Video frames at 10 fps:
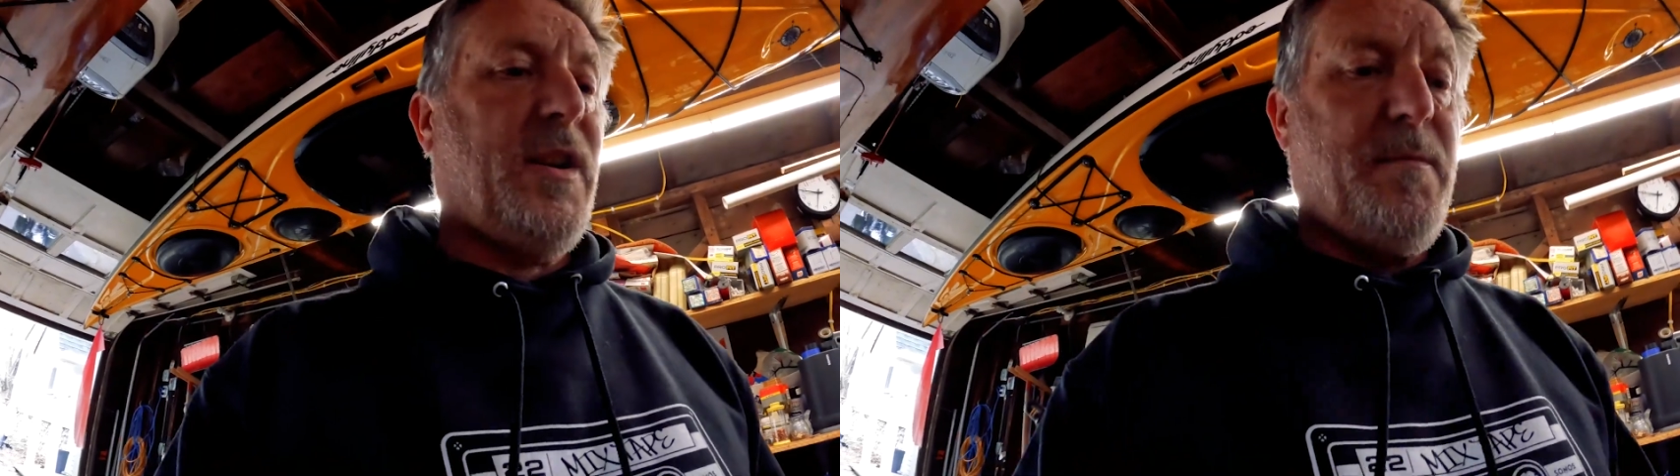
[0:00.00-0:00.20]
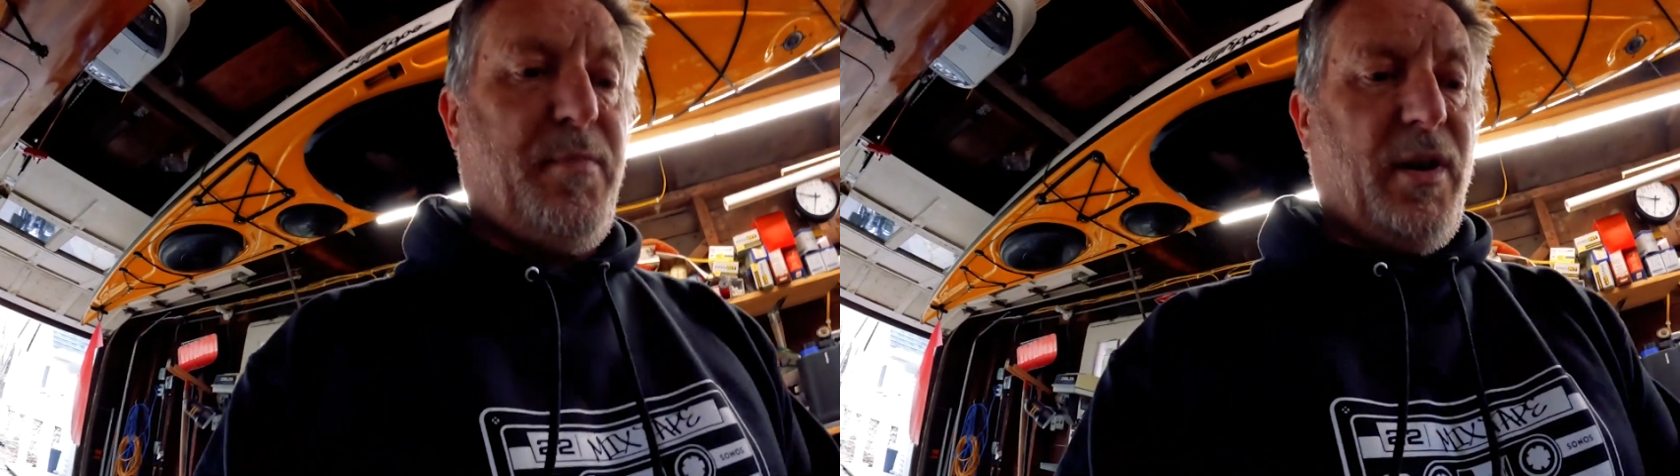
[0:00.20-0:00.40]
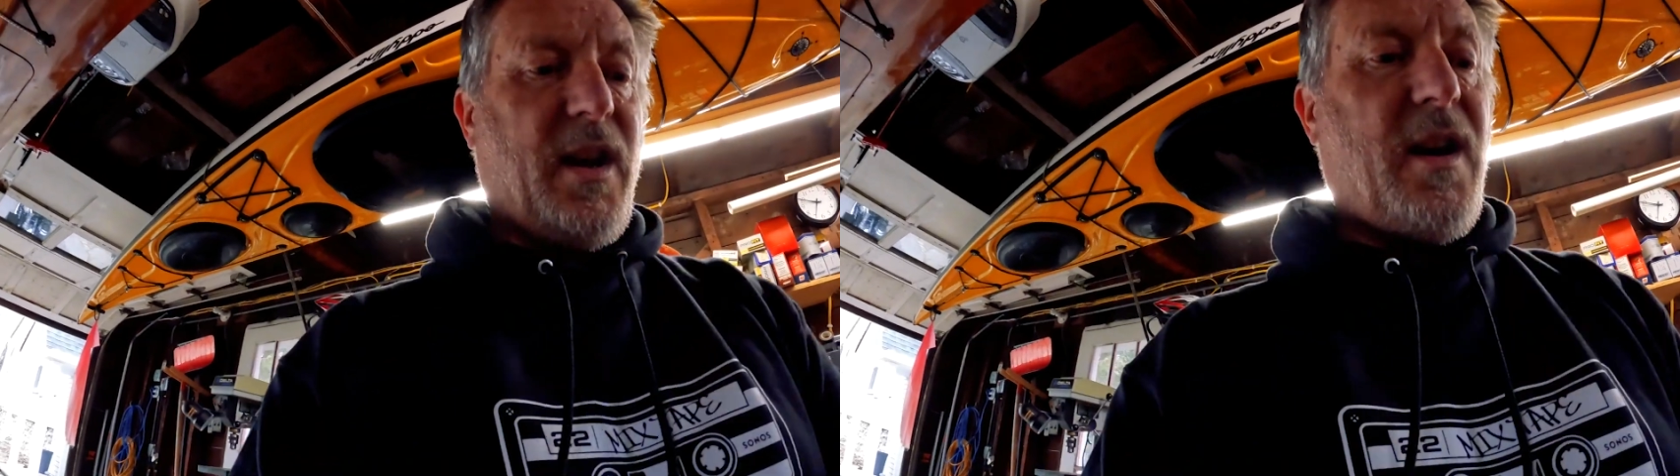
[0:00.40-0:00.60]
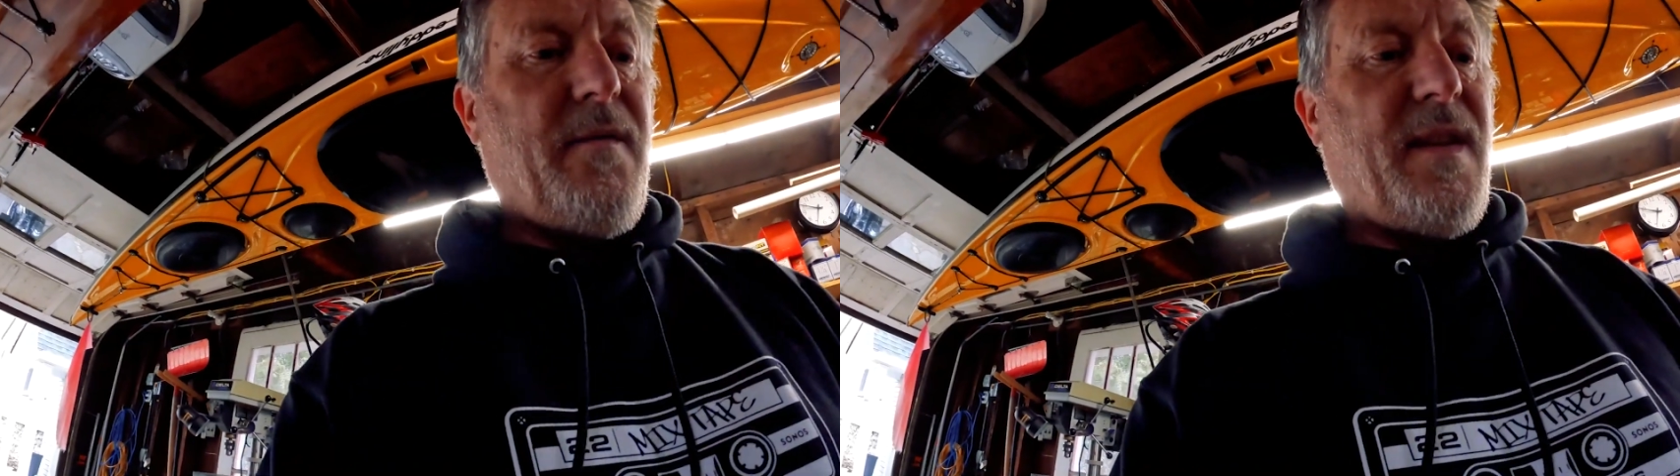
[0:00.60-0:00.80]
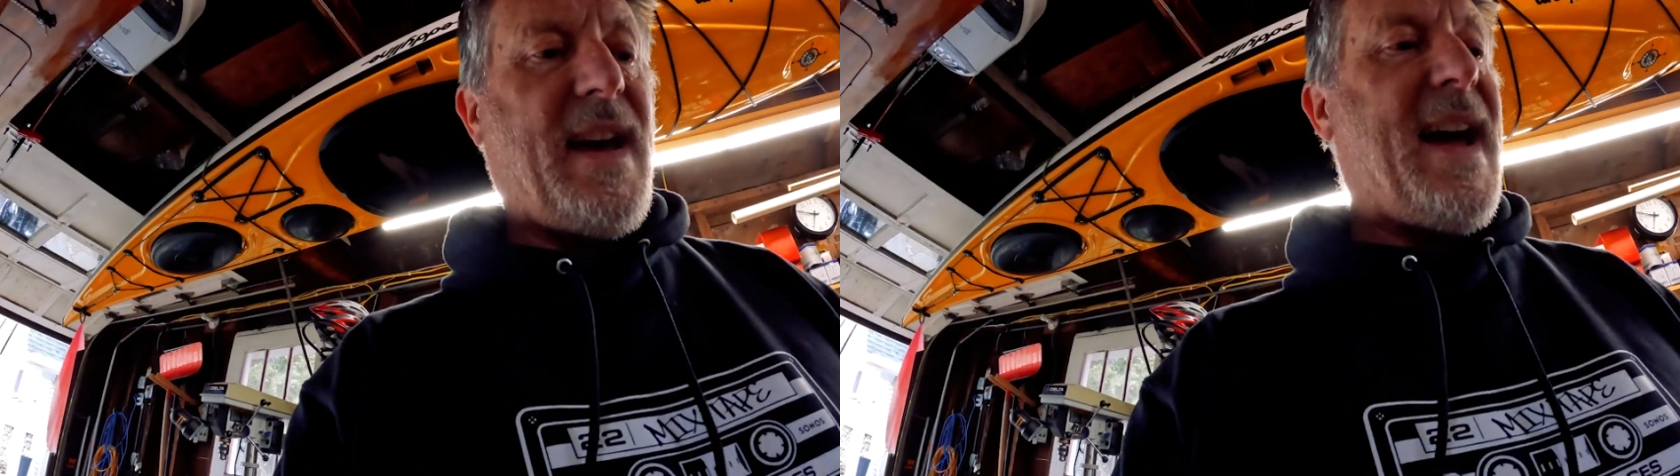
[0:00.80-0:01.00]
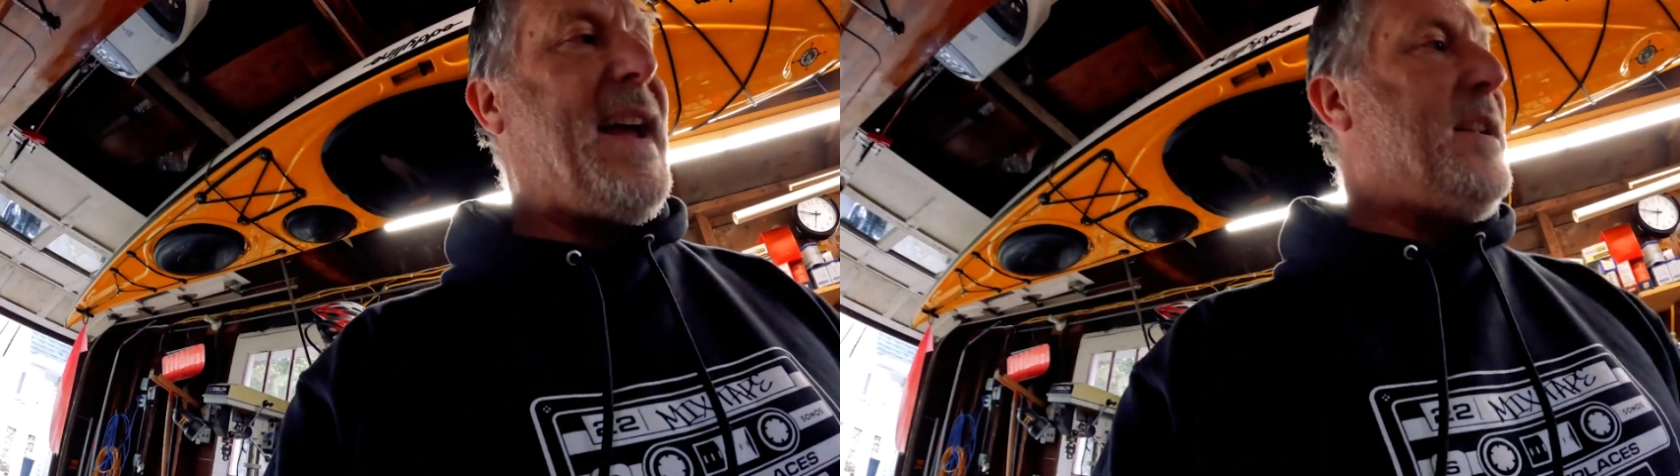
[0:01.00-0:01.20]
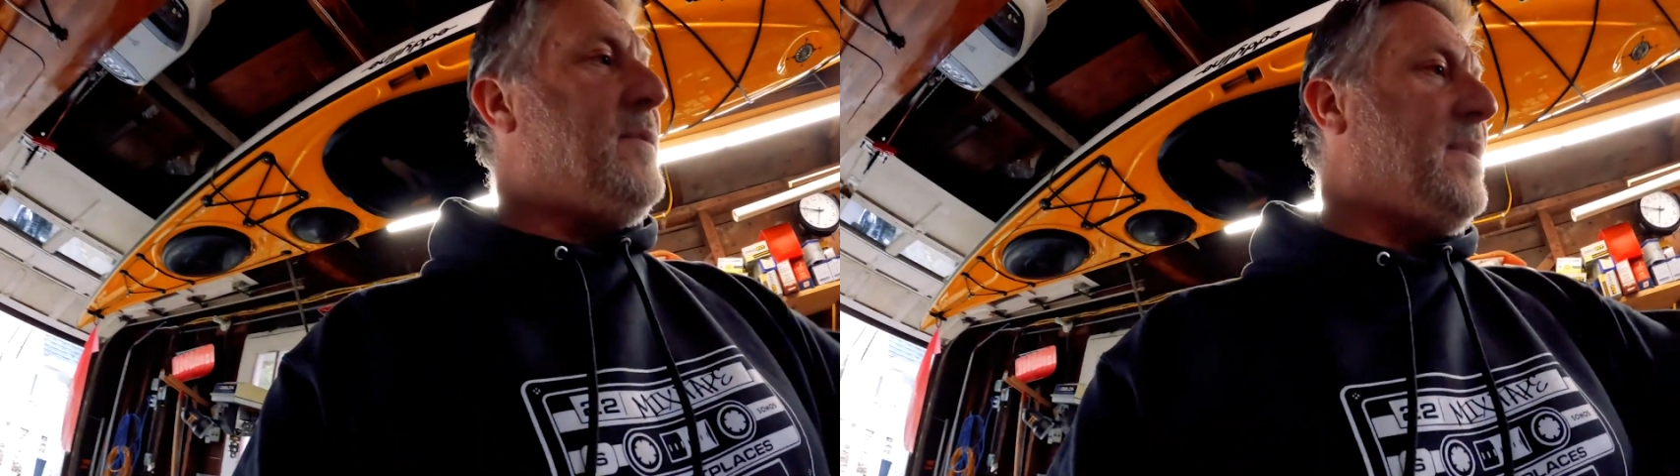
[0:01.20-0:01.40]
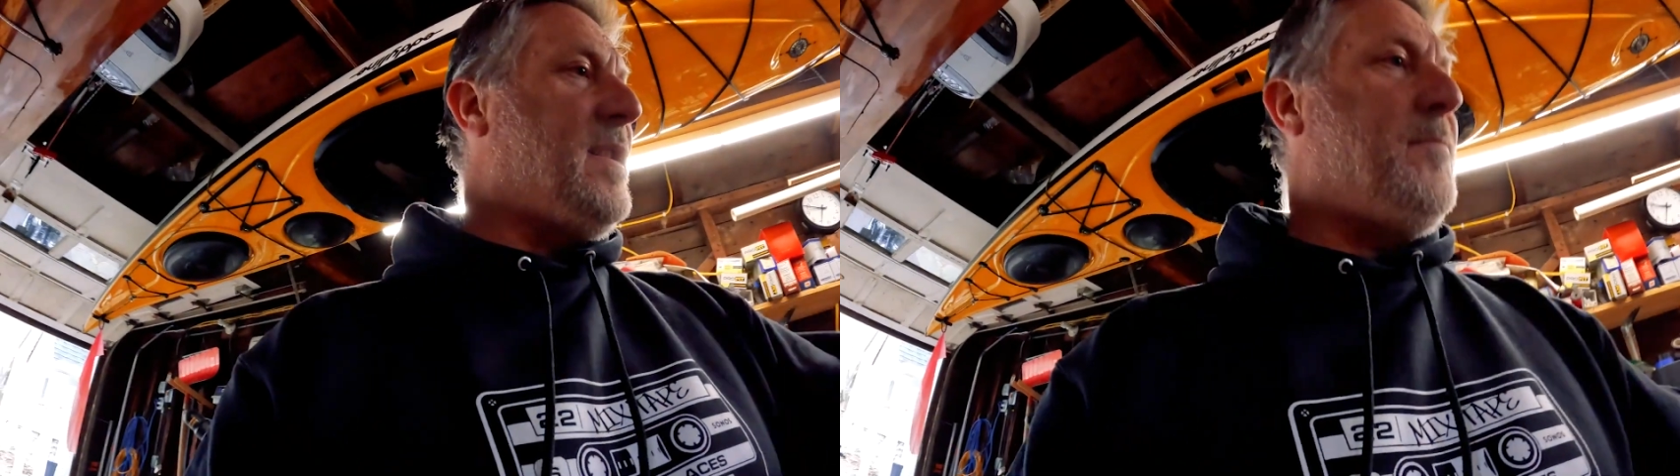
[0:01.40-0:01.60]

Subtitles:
I can pull it over that end and